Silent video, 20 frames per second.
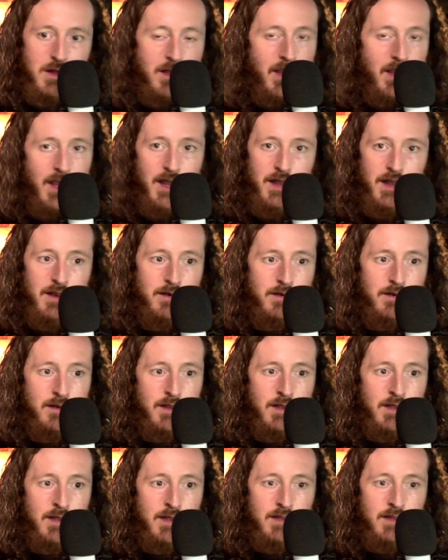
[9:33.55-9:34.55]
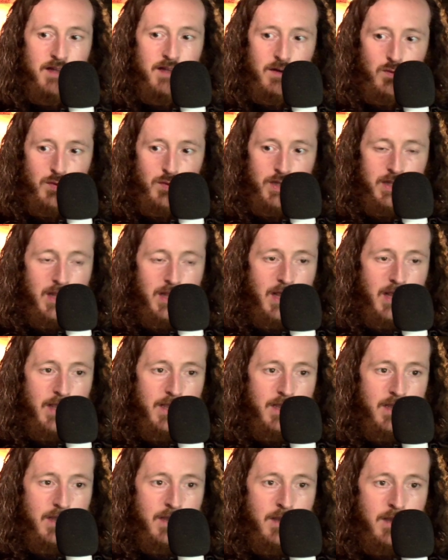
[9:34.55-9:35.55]
and then we
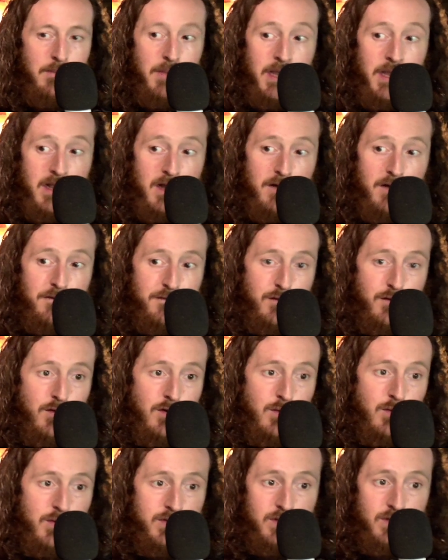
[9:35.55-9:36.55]
make up for it with